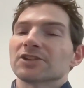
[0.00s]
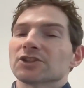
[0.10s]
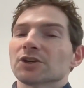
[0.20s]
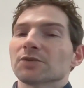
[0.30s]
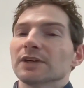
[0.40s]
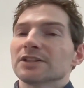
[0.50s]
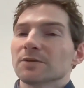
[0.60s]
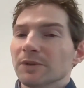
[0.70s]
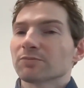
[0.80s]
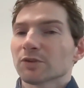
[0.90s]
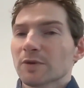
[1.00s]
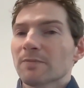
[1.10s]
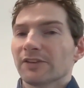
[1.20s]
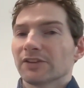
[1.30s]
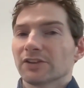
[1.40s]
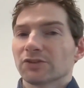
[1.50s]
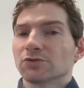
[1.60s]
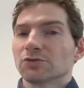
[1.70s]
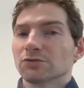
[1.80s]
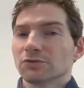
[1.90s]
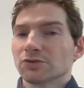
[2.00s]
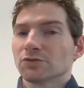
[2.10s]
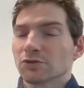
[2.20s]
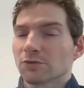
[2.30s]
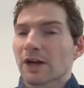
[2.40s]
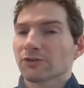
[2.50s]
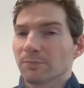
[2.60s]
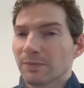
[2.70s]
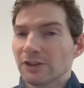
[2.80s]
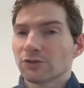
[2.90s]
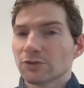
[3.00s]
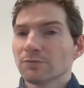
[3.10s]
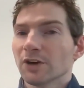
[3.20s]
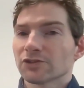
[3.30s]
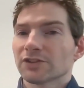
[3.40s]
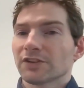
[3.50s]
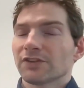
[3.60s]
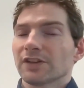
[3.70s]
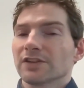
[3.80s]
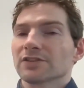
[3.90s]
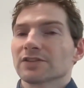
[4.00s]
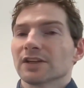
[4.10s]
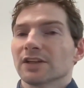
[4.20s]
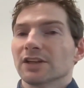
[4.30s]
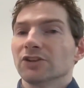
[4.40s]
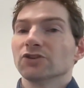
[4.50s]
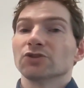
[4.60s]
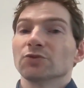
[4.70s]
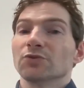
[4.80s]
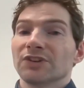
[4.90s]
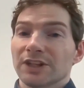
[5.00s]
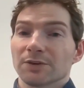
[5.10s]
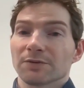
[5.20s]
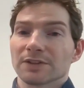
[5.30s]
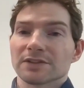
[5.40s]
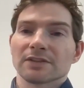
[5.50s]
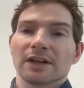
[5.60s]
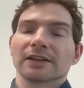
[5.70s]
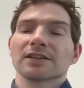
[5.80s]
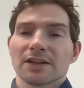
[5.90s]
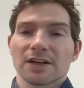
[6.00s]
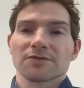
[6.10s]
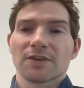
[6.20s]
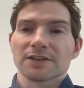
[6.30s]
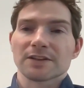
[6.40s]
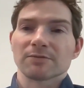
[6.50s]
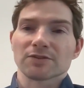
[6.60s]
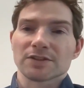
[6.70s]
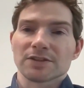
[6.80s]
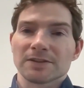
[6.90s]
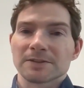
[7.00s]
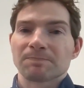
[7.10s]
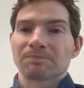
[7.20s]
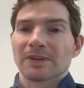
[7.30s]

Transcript: And so it's a bit problematic to ground a bit too much these things into theories, at least as far as I'm concerned.